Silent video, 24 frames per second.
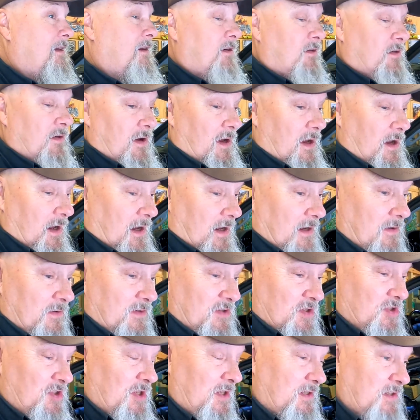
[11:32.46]
You know, I
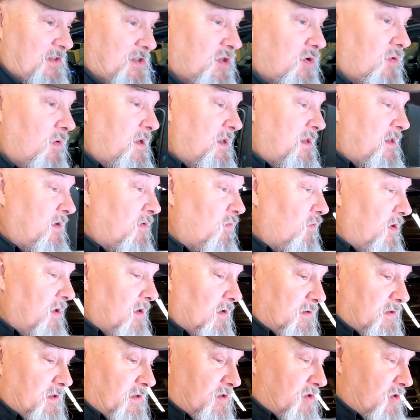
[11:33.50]
always said the squeaky wheel
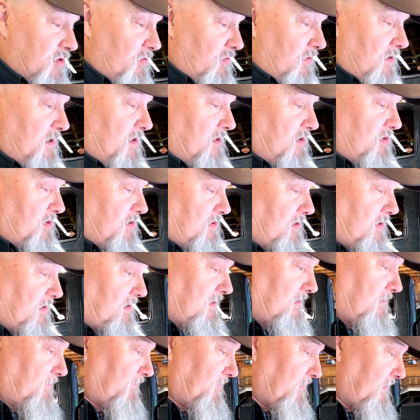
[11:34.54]
gets greased.
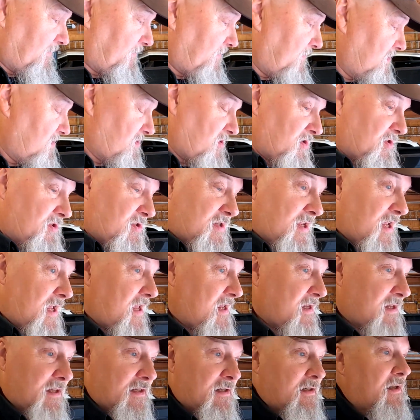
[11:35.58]
If you just
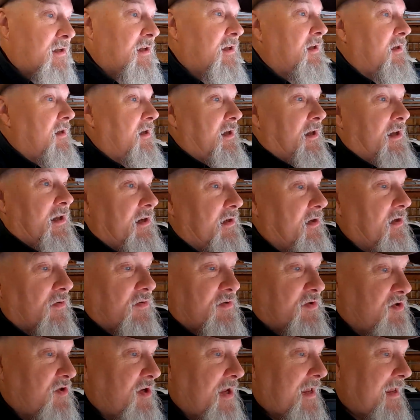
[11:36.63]
take it and
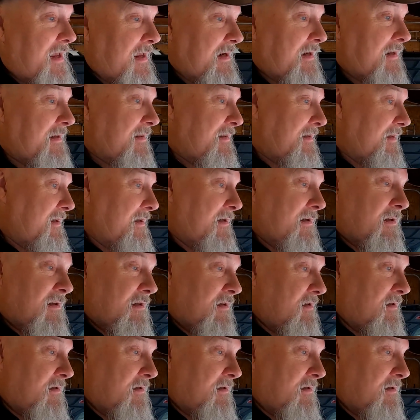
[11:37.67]
don't say anything,